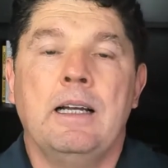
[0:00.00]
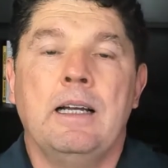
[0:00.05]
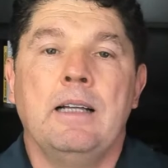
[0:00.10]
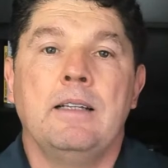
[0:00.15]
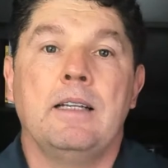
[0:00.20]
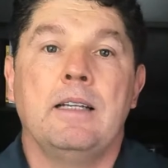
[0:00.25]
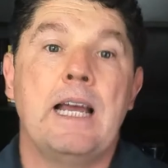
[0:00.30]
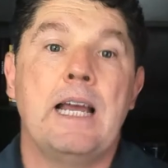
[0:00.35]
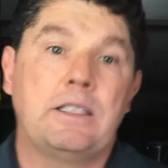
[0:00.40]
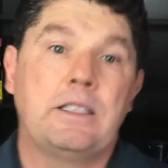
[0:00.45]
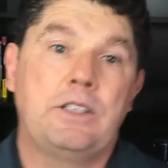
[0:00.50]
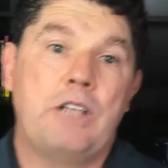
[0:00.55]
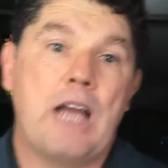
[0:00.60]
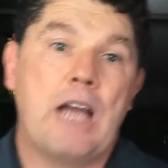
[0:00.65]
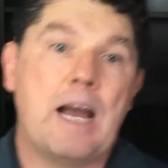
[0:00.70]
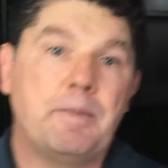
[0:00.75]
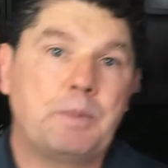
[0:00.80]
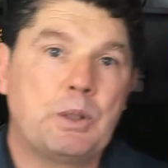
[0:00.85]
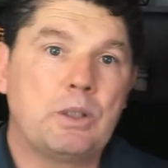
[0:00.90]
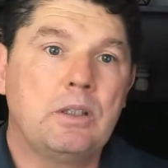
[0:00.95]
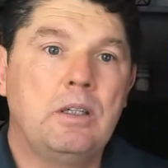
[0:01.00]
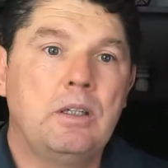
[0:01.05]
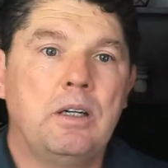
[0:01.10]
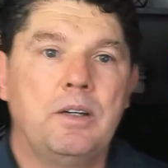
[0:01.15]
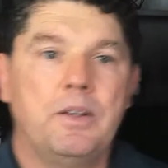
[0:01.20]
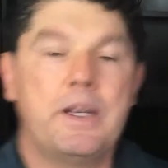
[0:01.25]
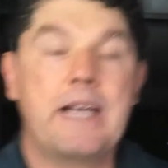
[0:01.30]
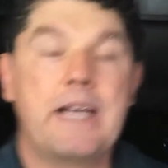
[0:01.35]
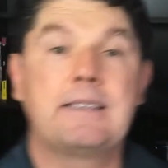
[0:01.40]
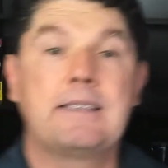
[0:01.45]
The next chapter, the
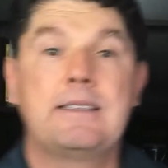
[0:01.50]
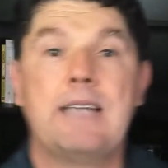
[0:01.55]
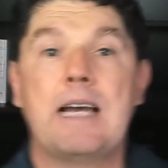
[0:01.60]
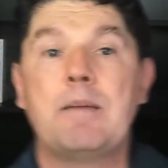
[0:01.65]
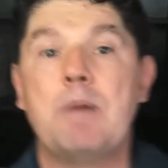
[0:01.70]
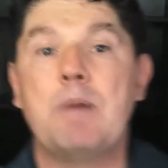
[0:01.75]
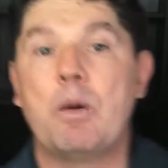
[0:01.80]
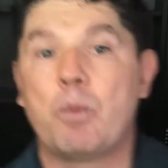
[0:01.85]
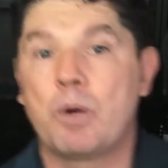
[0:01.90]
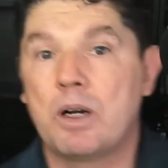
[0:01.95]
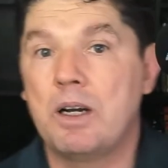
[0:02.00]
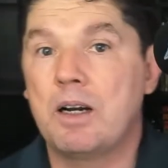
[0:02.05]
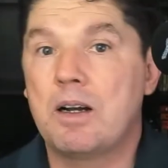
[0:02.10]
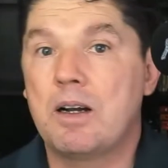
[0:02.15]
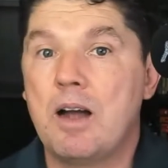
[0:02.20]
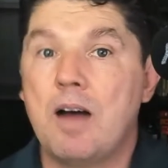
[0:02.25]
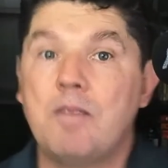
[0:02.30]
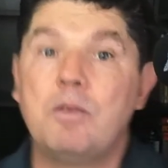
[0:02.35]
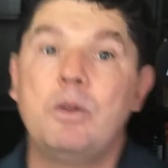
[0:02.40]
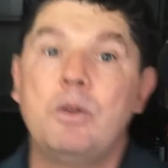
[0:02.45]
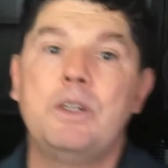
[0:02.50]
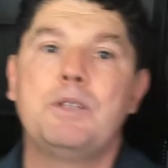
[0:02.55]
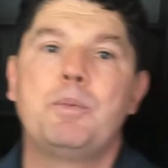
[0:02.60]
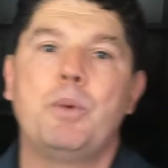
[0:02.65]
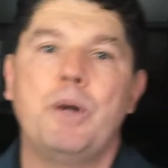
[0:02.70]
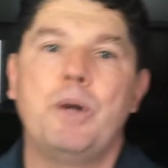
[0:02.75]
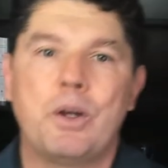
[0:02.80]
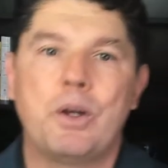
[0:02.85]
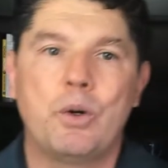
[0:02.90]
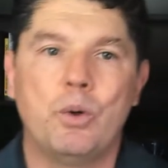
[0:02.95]
next segment we're going to cover is
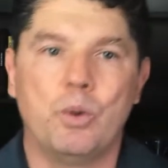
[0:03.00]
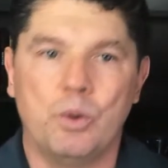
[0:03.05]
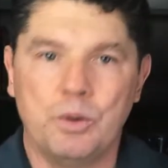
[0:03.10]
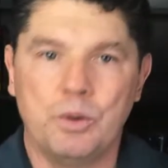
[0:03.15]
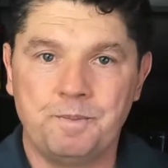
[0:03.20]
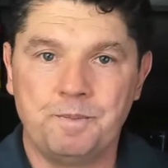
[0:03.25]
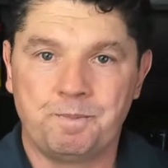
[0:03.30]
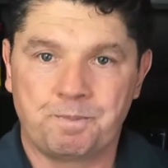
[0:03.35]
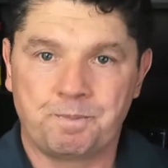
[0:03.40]
pretty cool.